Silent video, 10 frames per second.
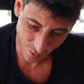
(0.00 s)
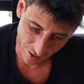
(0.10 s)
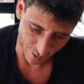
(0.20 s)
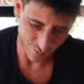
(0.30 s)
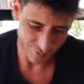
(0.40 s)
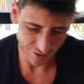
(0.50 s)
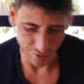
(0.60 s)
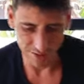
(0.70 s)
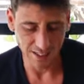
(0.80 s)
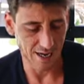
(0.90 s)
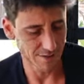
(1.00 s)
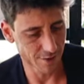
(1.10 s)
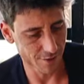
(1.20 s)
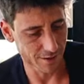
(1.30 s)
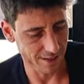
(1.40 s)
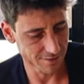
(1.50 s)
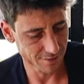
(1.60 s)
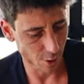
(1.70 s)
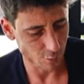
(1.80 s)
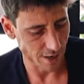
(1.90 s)
One off. Till the end. Alright,
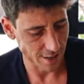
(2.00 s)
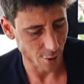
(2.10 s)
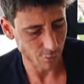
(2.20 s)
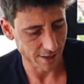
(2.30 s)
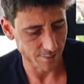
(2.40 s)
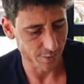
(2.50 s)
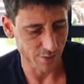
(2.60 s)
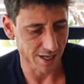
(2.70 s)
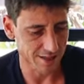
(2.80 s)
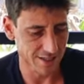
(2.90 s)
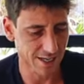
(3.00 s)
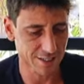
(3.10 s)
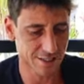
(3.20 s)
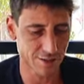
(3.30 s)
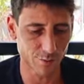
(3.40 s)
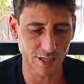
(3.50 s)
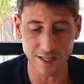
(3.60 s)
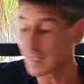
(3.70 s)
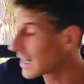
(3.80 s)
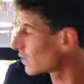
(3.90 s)
alright, alright. But we got the next, we
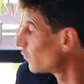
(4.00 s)
got the